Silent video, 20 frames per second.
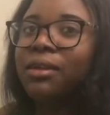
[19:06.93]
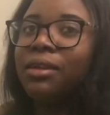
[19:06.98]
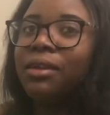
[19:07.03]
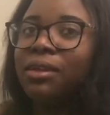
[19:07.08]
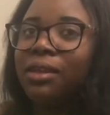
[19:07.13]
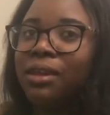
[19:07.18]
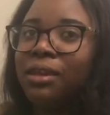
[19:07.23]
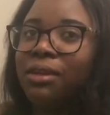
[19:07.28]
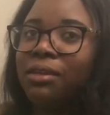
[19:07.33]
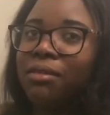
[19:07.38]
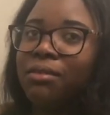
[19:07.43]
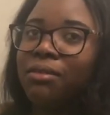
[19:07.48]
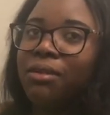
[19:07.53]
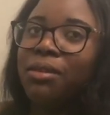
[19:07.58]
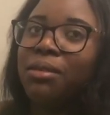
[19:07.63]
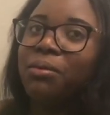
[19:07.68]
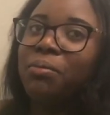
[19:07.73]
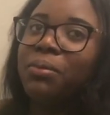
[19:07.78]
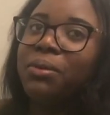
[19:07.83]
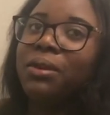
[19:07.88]
tell us
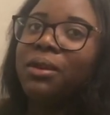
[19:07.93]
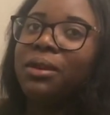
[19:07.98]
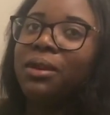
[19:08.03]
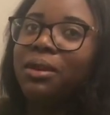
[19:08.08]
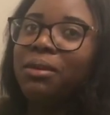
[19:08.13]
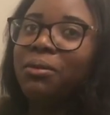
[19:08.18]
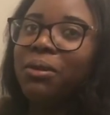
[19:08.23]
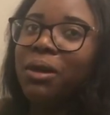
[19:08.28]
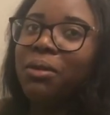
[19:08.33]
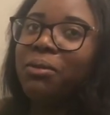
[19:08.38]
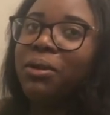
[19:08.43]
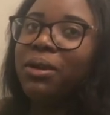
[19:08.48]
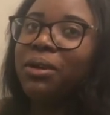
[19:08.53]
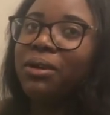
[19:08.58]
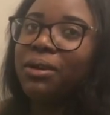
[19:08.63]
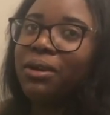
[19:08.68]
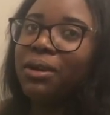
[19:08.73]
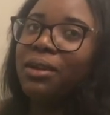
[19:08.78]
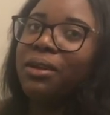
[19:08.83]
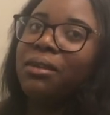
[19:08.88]
what to put in it while we're
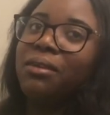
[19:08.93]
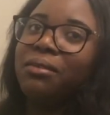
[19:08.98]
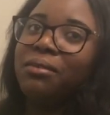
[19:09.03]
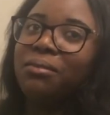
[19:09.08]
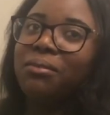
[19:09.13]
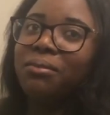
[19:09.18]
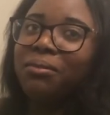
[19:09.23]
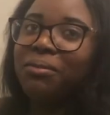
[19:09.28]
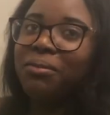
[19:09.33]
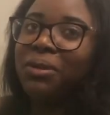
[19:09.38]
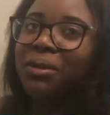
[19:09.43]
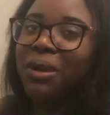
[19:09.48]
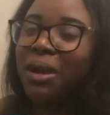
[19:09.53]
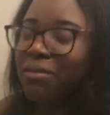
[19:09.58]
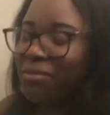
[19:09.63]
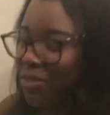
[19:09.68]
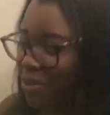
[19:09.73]
cooking. We don't have to